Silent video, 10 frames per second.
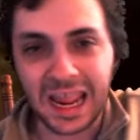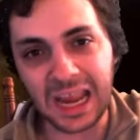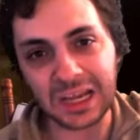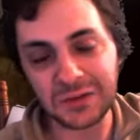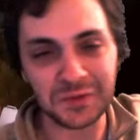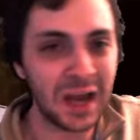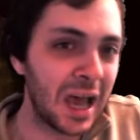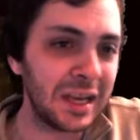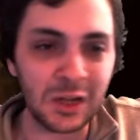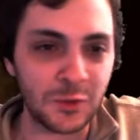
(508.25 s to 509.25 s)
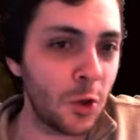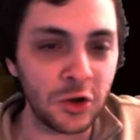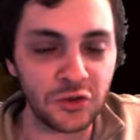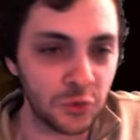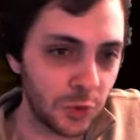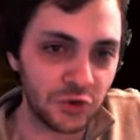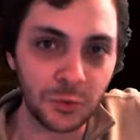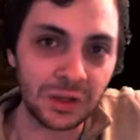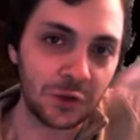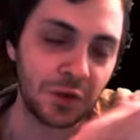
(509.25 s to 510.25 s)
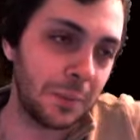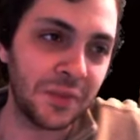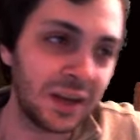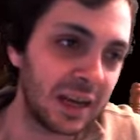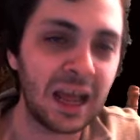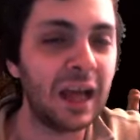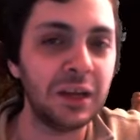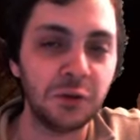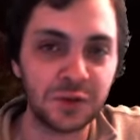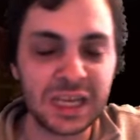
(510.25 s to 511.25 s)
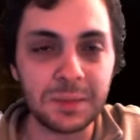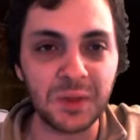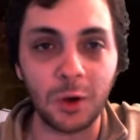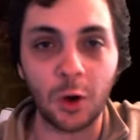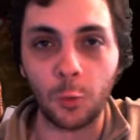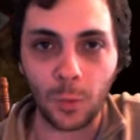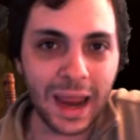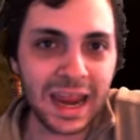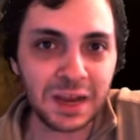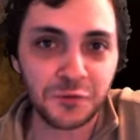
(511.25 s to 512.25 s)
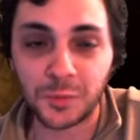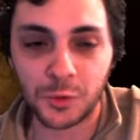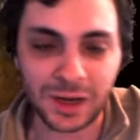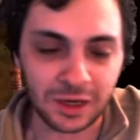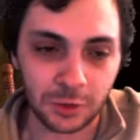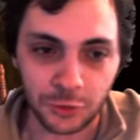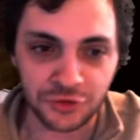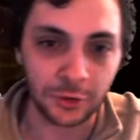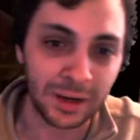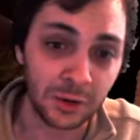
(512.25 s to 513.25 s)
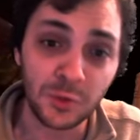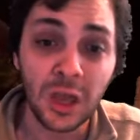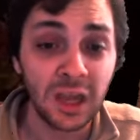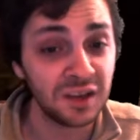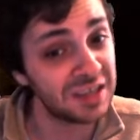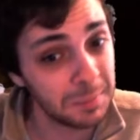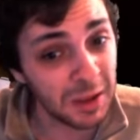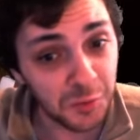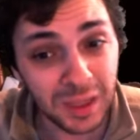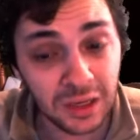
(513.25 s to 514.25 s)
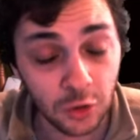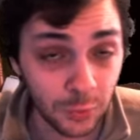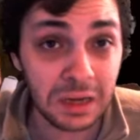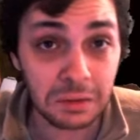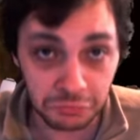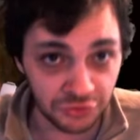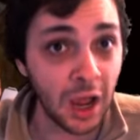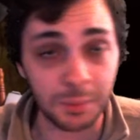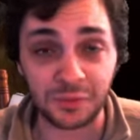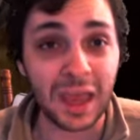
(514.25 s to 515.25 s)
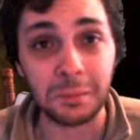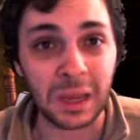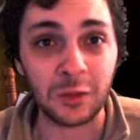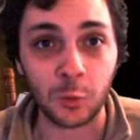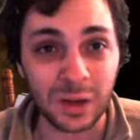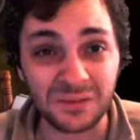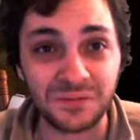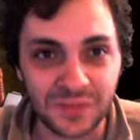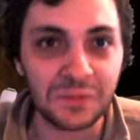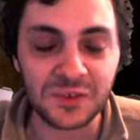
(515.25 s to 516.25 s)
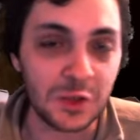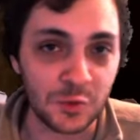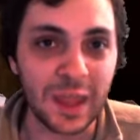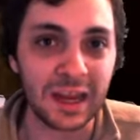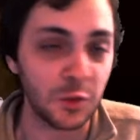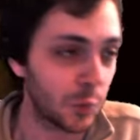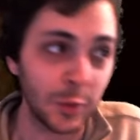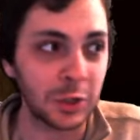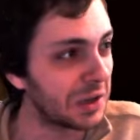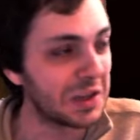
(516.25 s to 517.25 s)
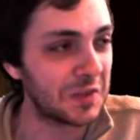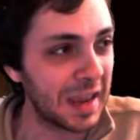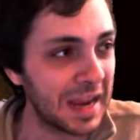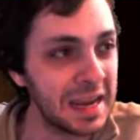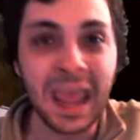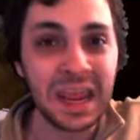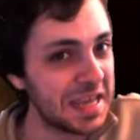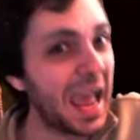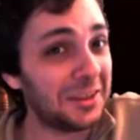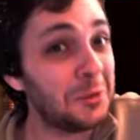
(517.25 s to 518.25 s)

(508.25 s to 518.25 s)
And if not, as long as you are doing something to kind of keep them away from your regular generators, DMS being a great job of that, by the way, 50 seconds literally saying, yeah, you